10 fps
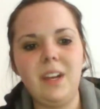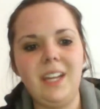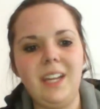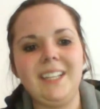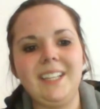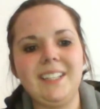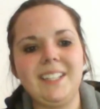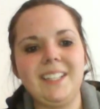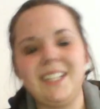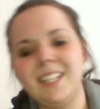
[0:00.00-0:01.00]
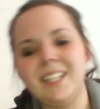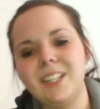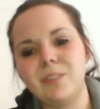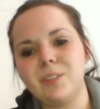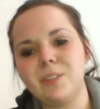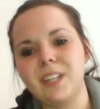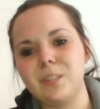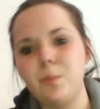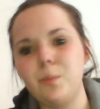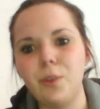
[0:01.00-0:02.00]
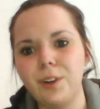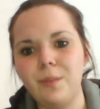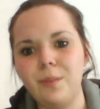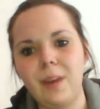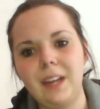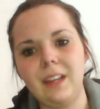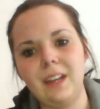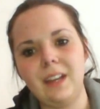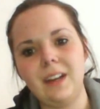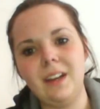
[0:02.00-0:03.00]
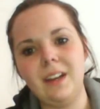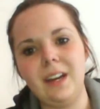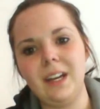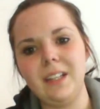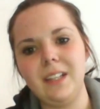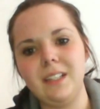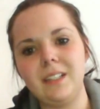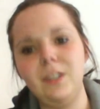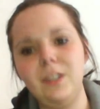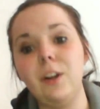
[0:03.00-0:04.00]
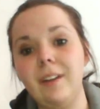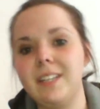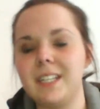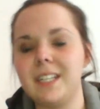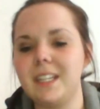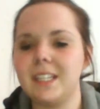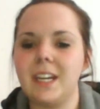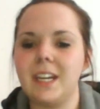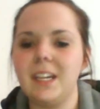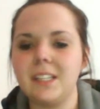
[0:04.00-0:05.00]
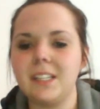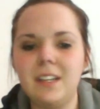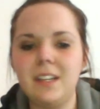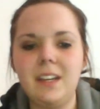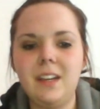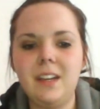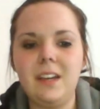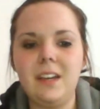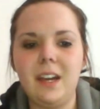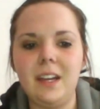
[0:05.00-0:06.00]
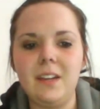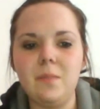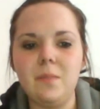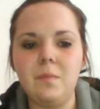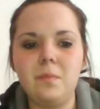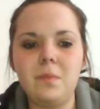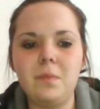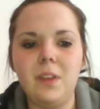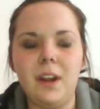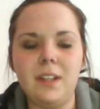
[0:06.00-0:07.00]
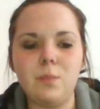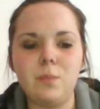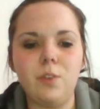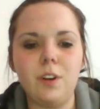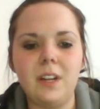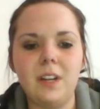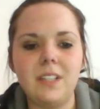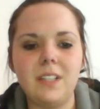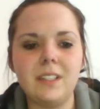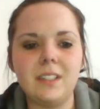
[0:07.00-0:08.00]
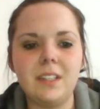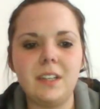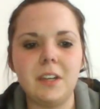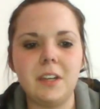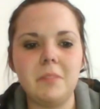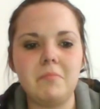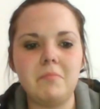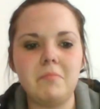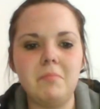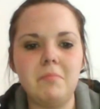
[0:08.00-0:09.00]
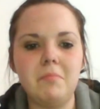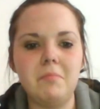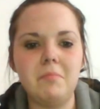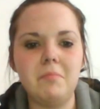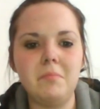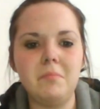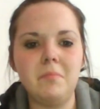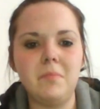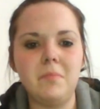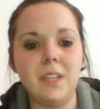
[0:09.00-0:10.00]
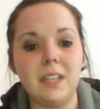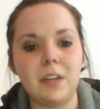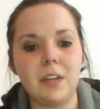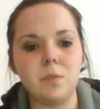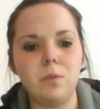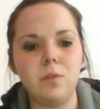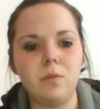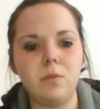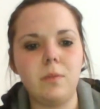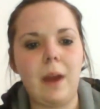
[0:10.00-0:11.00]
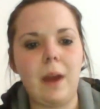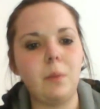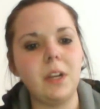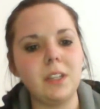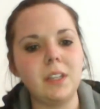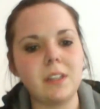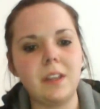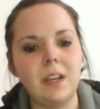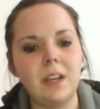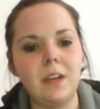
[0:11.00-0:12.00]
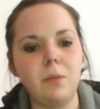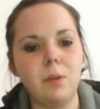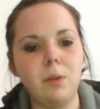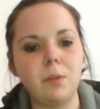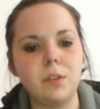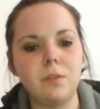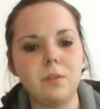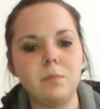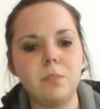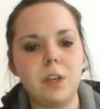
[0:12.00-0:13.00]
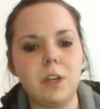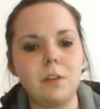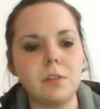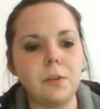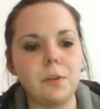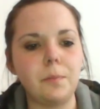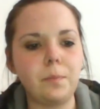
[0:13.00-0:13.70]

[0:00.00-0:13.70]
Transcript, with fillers: like statistics wasn't as important back then as, you know, at least in this case, um, not as important as um, these actual happenings that they were able to share. So,